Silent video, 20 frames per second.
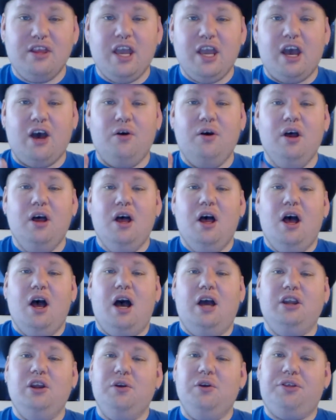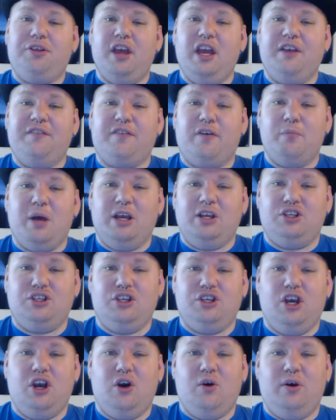Now, a new thing for my
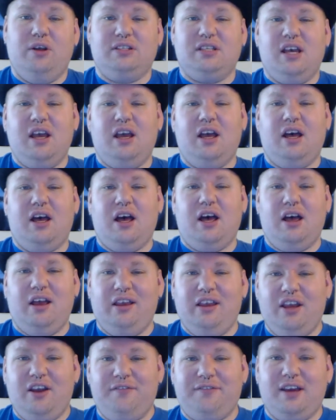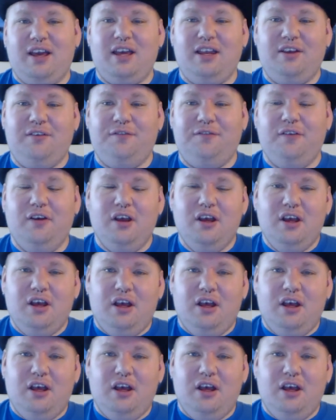show is I've kind of